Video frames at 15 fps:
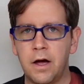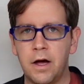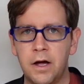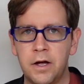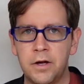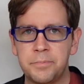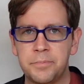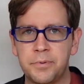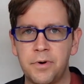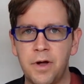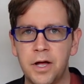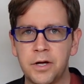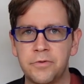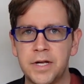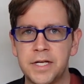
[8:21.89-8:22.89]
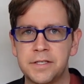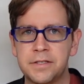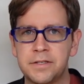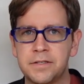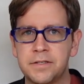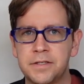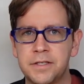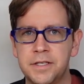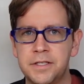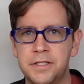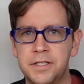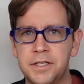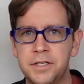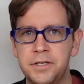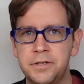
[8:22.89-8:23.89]
"Our progress
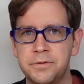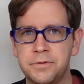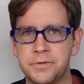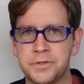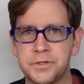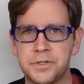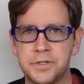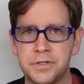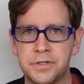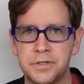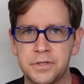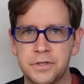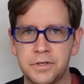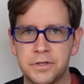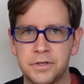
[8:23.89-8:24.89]
continues.